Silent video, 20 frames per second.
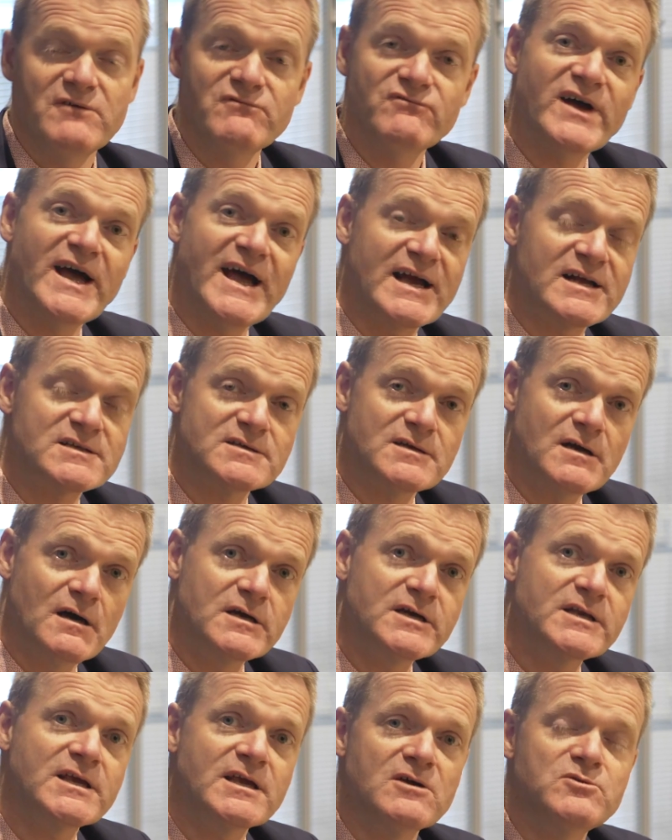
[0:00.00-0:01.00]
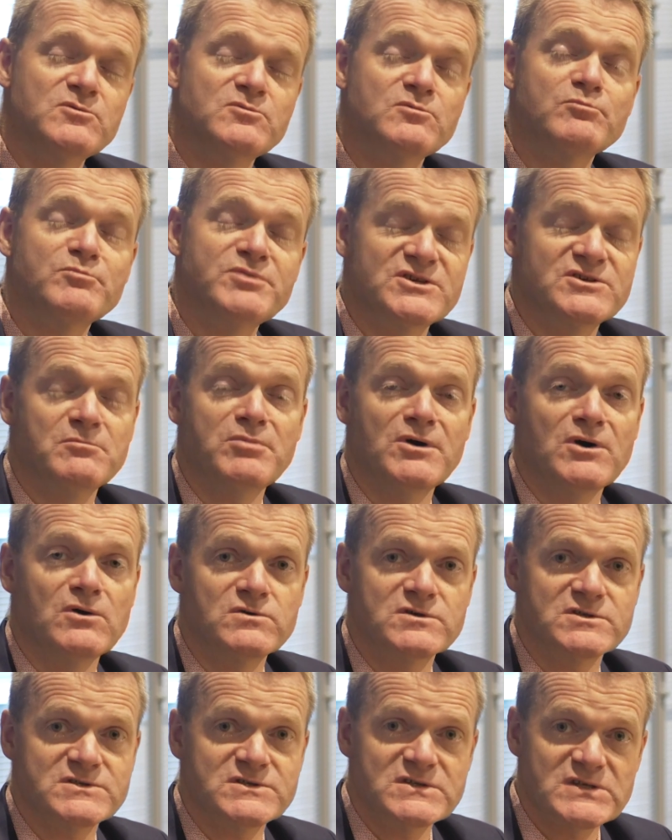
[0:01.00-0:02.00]
In fact, I'm going to be so
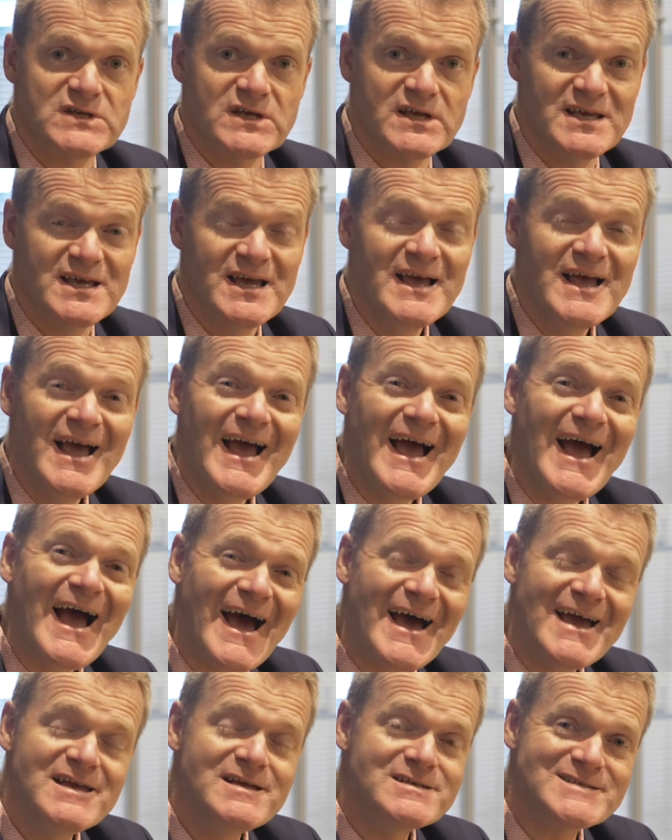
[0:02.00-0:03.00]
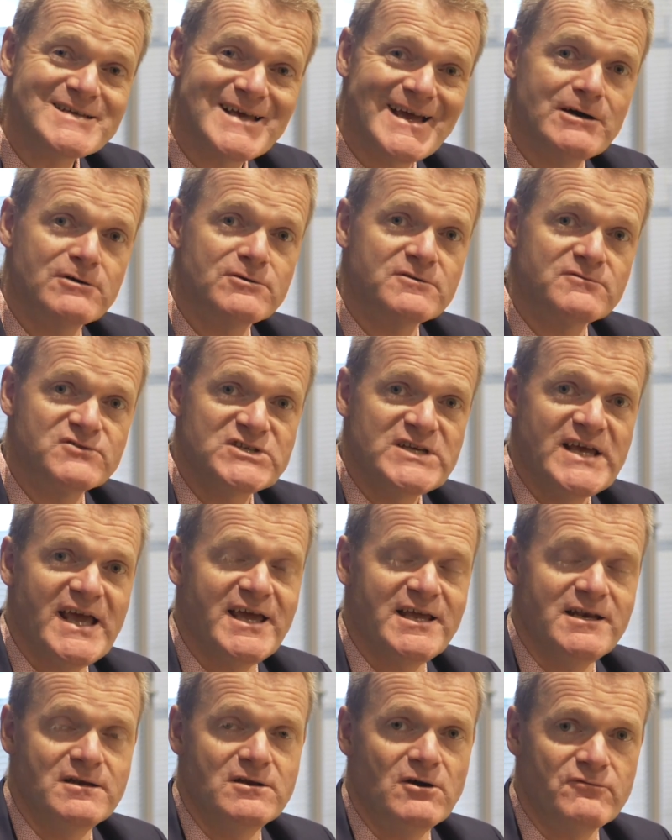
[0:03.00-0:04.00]
bold as to say 8 out of
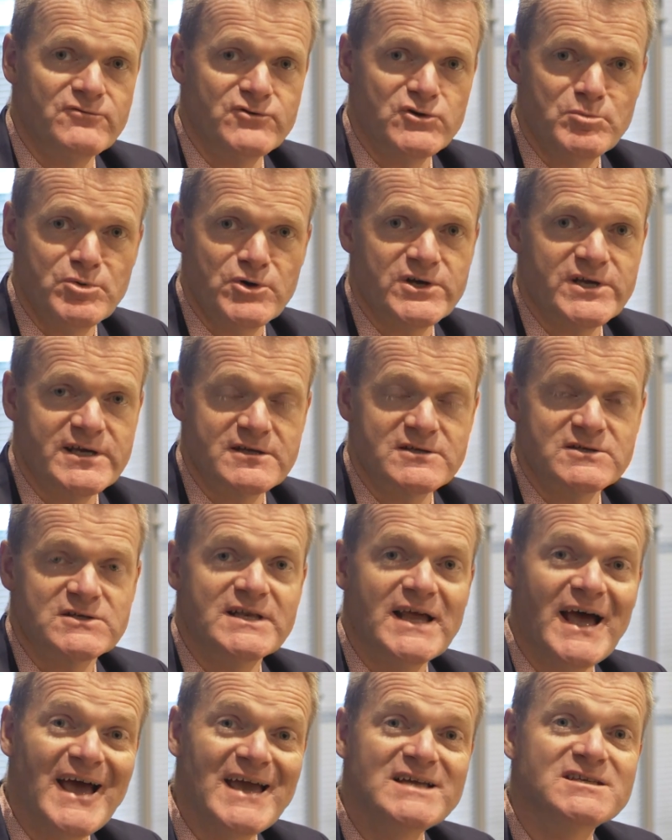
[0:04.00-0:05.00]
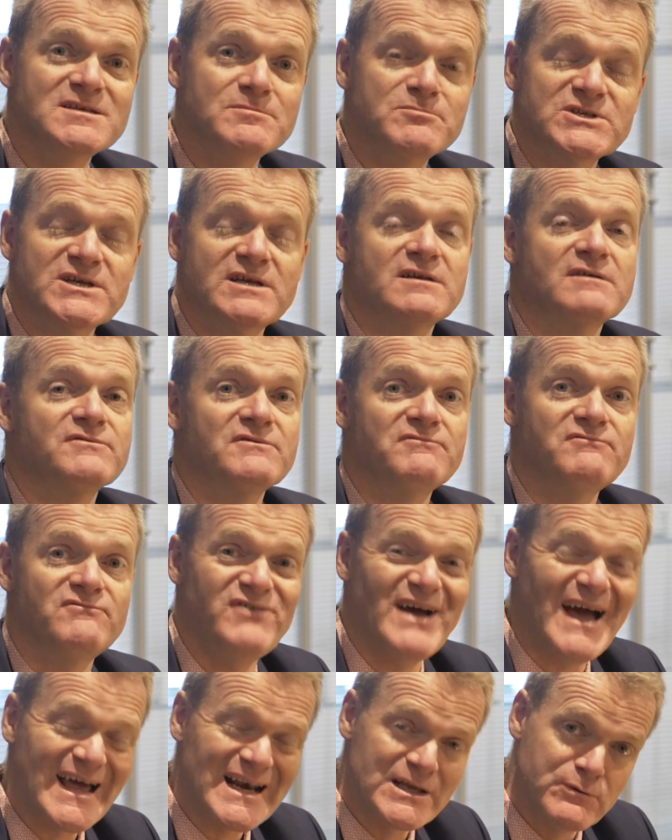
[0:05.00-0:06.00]
10 of your bookings and 80% of the
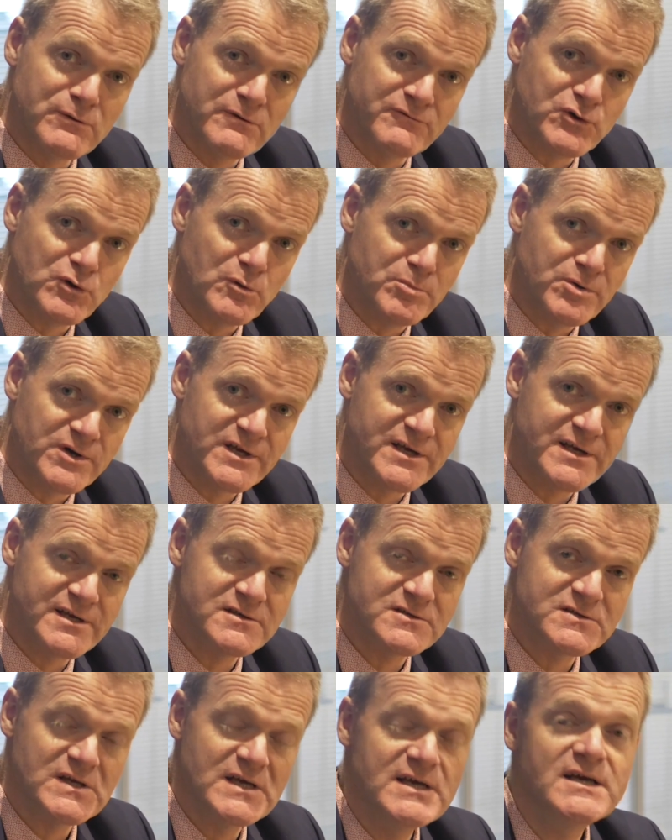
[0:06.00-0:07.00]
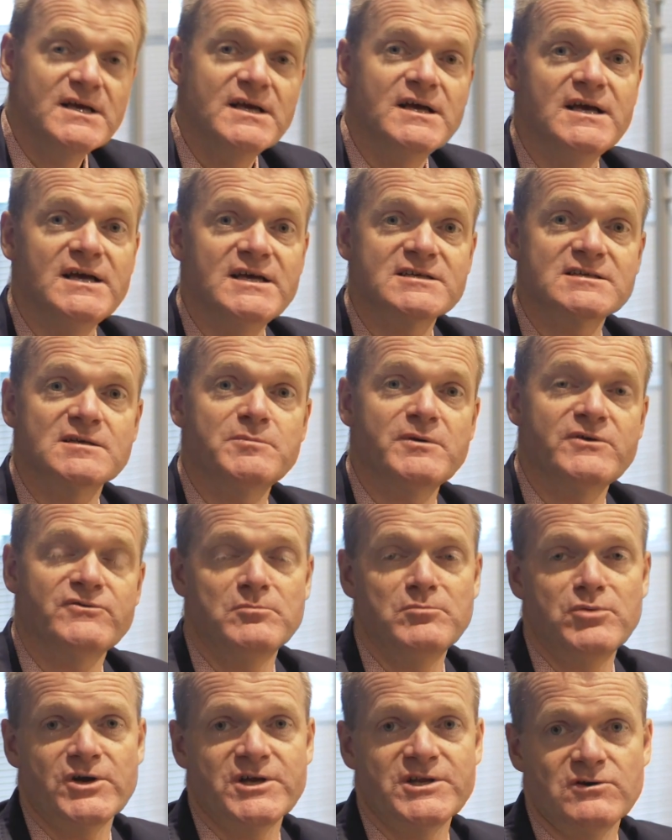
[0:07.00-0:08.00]
value of your bookings is going to be
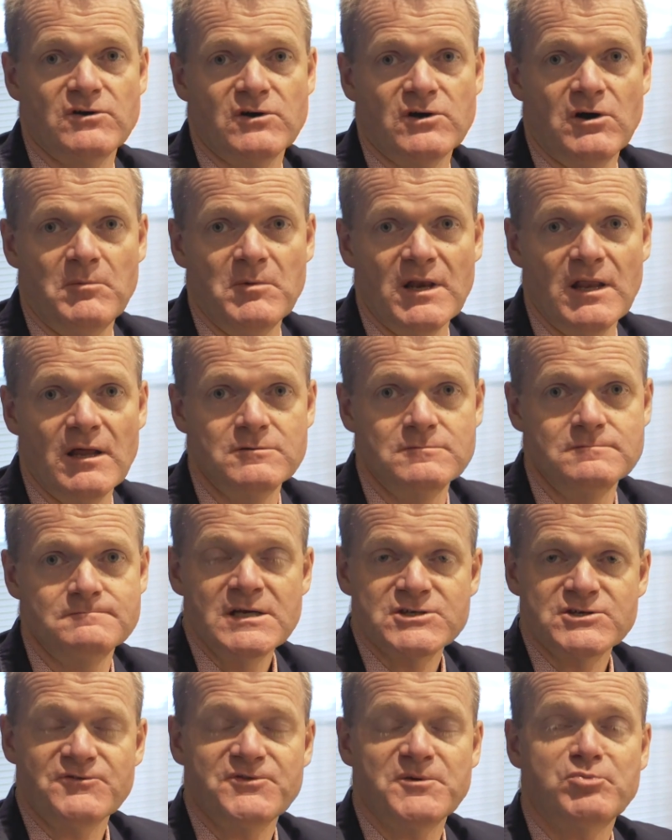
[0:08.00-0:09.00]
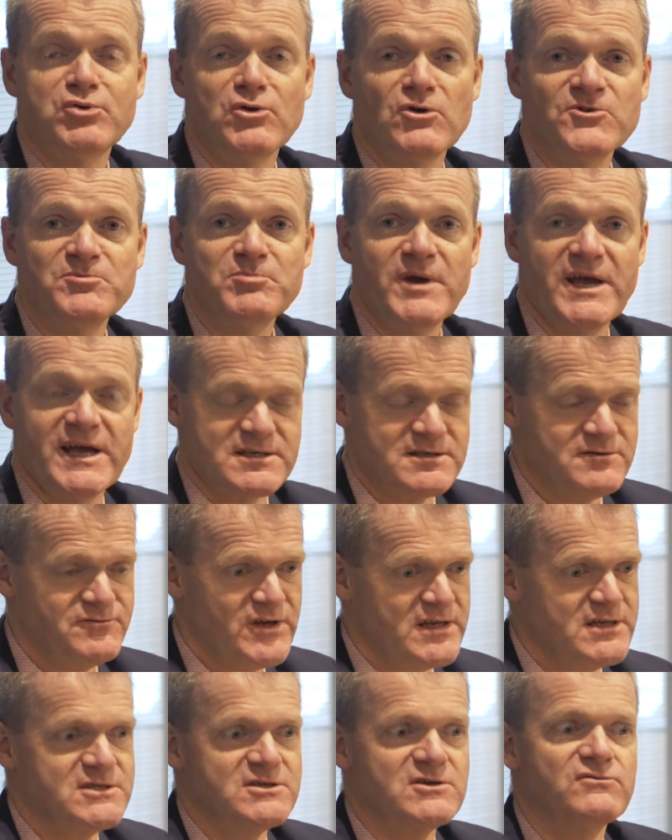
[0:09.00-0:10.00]
from Booking.com alone. So if the prospect of
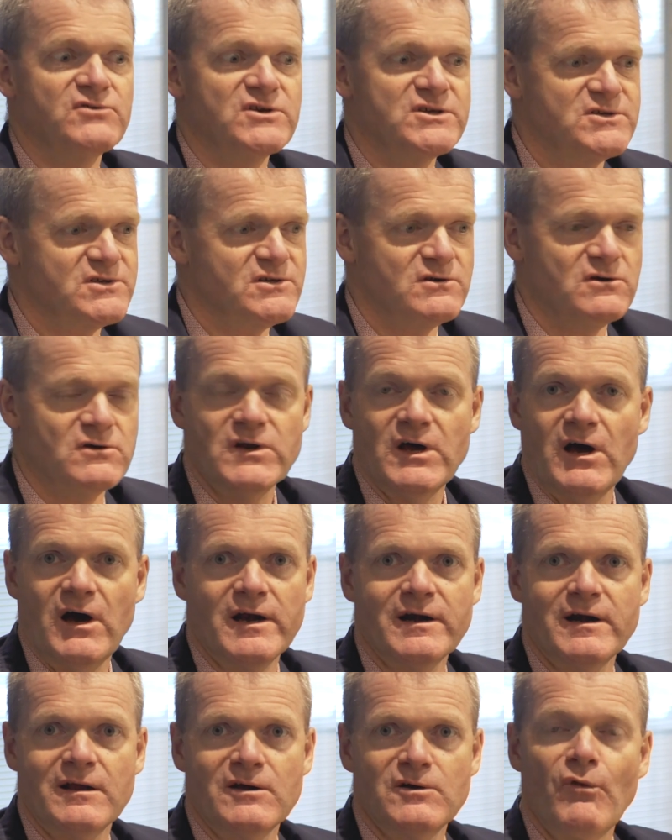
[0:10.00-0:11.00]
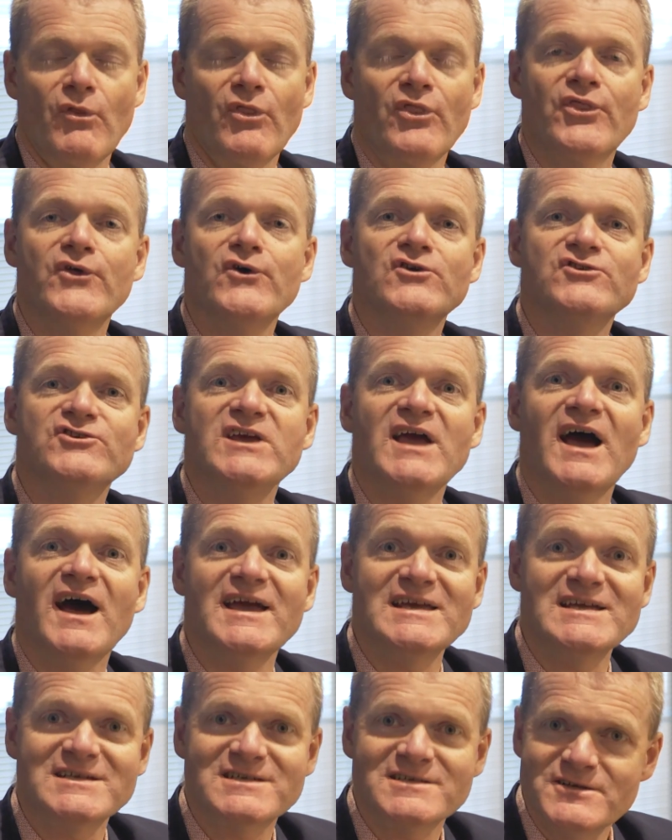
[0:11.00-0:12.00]
getting yourself listed on, I don't know,
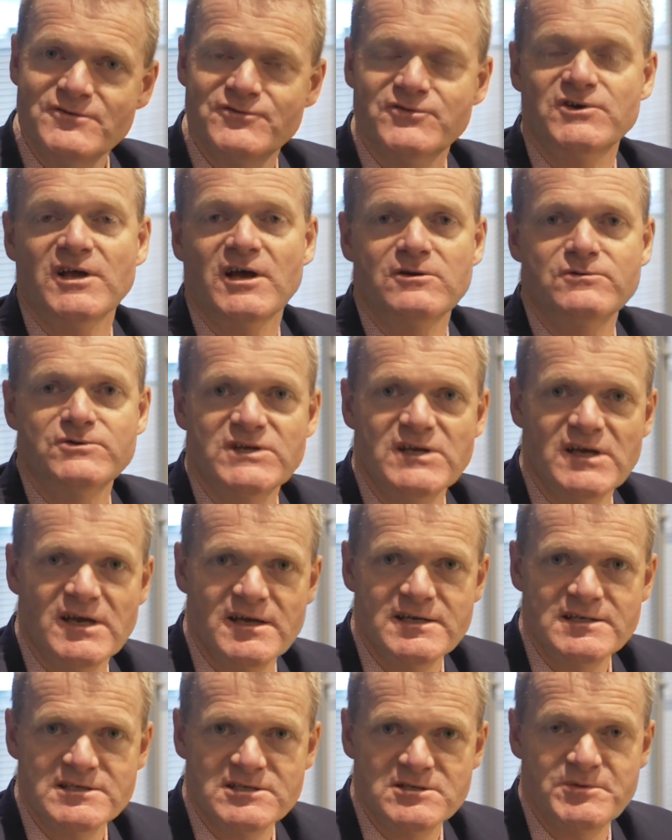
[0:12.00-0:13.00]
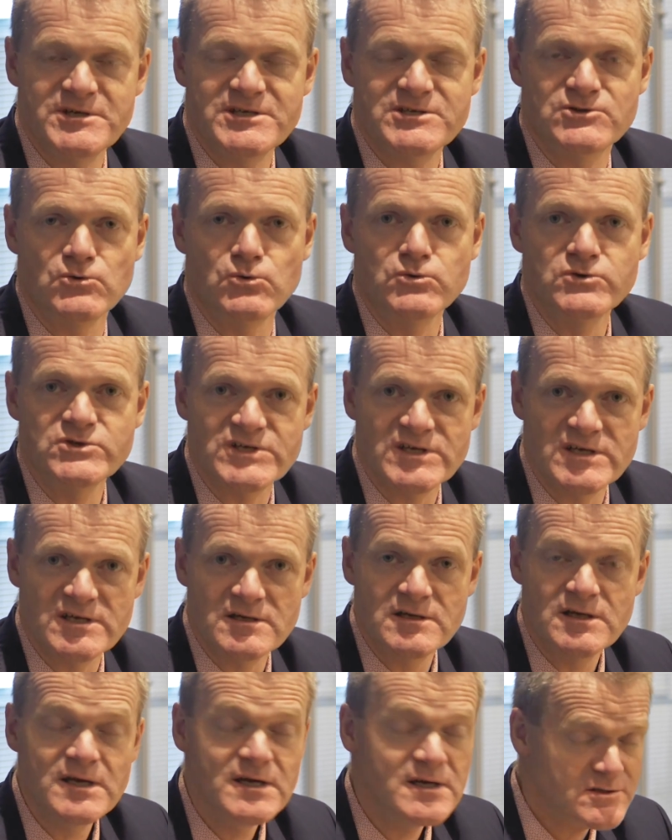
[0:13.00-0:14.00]
38 different OTAs is a bit
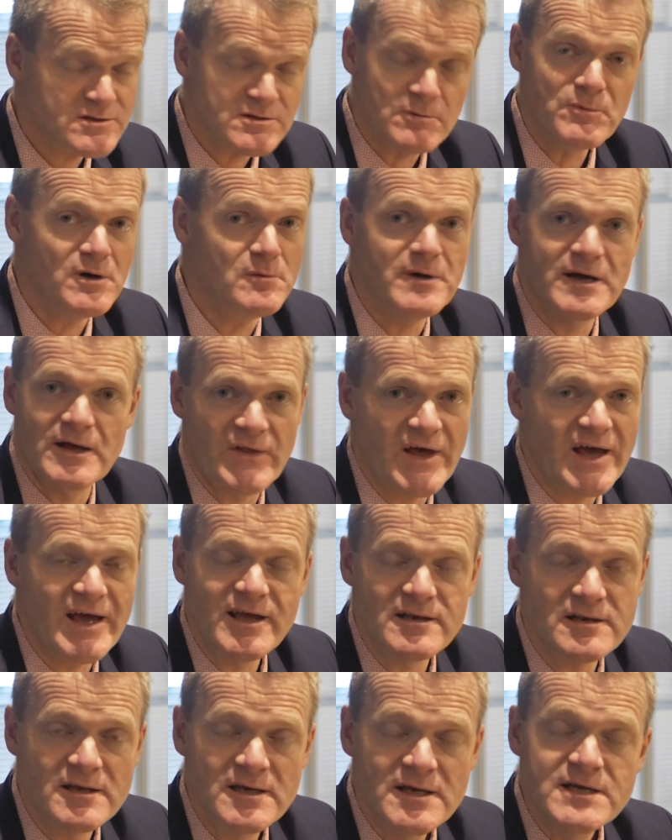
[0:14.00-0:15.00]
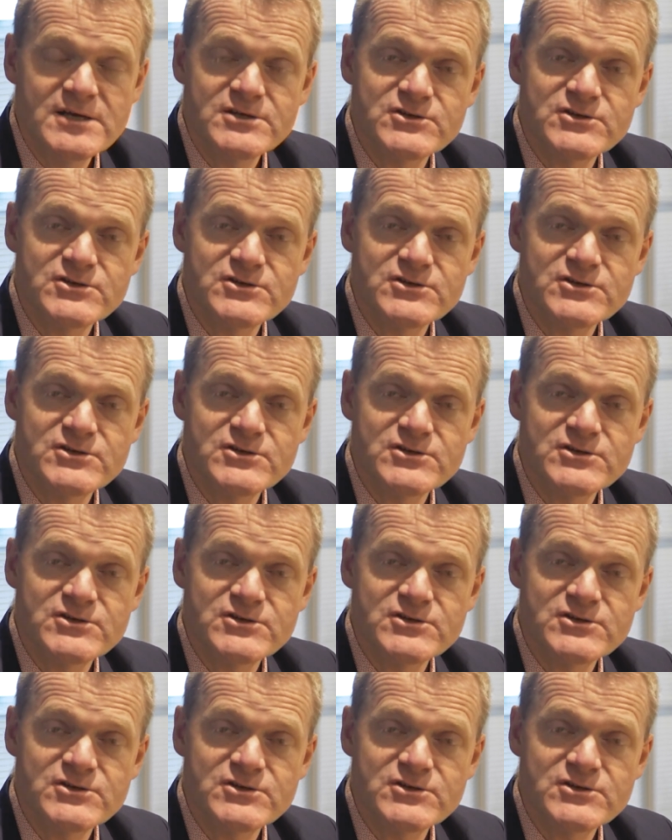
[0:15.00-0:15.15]
daunting, don't worry about that.